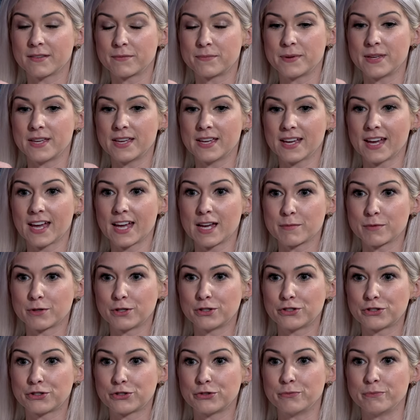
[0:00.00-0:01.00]
being
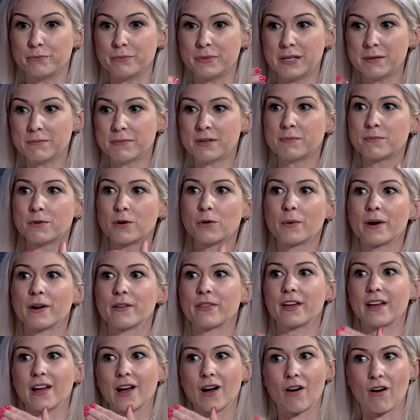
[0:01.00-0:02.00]
able to meet people where
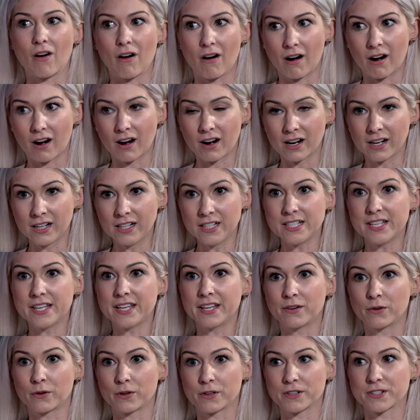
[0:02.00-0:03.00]
they are
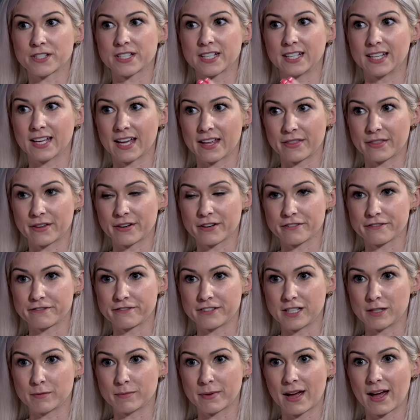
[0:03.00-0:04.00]
in order to get their
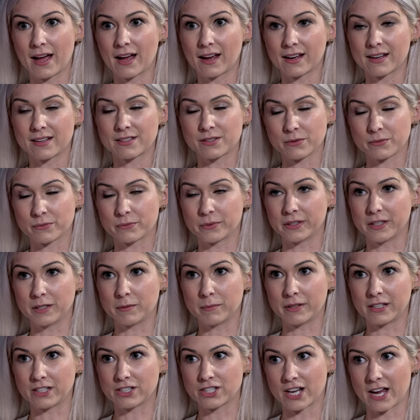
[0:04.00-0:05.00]
feedback is a really
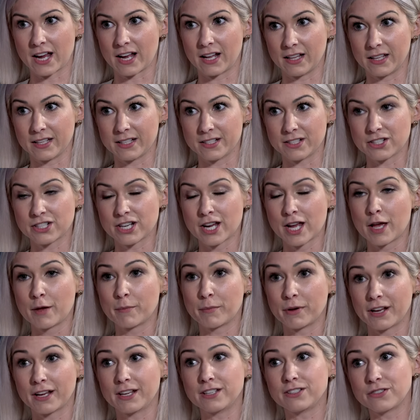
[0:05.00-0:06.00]
big challenge.
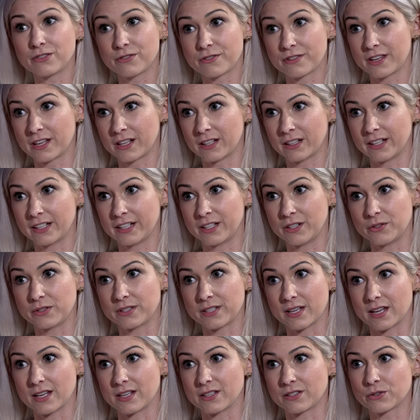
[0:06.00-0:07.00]
But I do think, like you
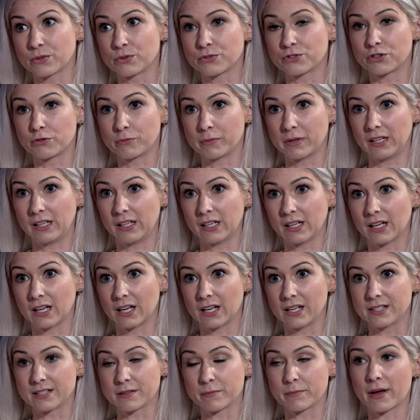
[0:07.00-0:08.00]
say, social media
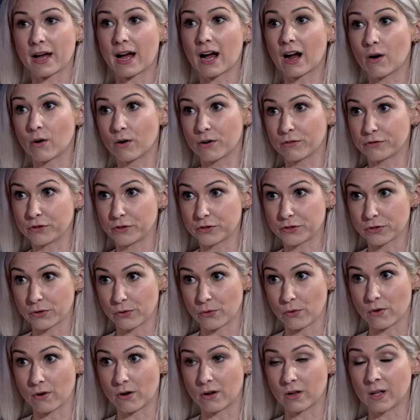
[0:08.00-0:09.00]
is a powerful
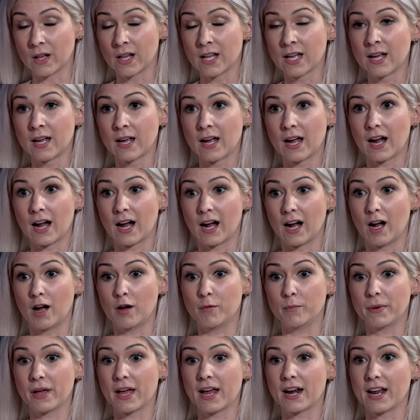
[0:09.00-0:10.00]
tool.
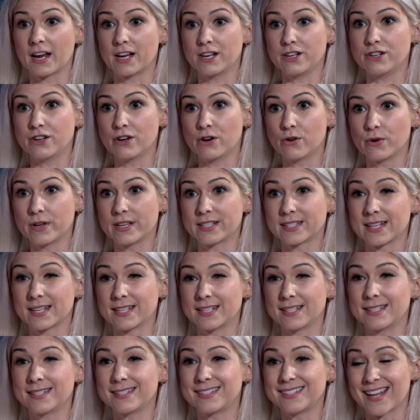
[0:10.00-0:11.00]
And I know it's a
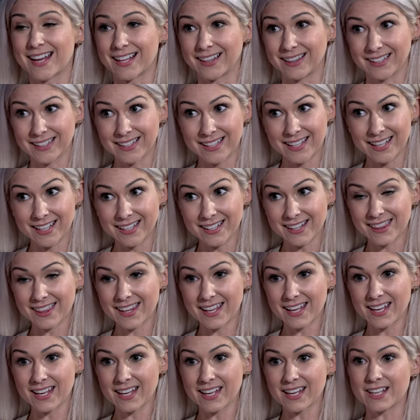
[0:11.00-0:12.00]
delicate
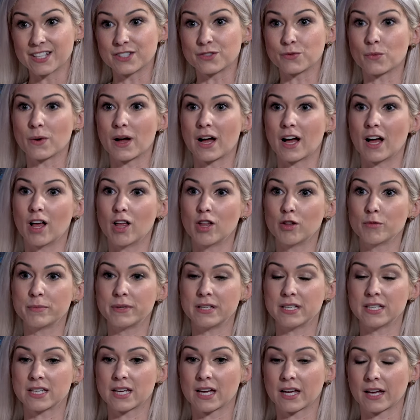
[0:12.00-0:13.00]
thing as well,
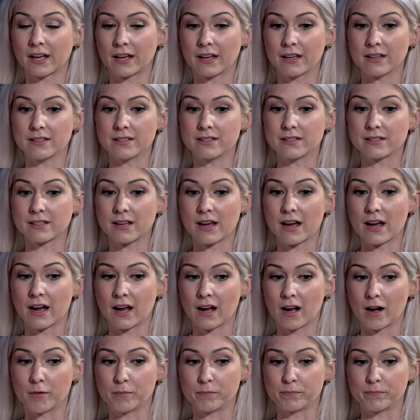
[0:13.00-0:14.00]
because
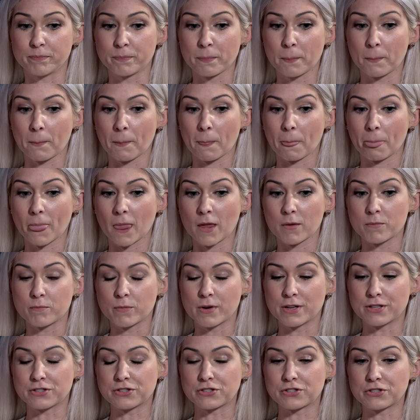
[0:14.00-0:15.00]

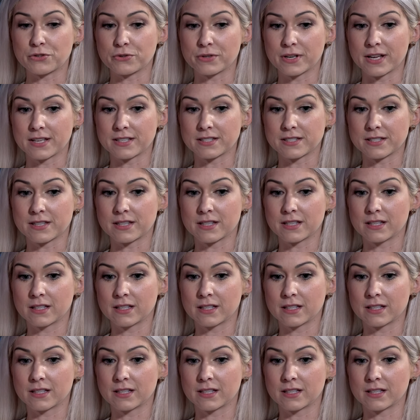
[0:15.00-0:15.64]
as soon as,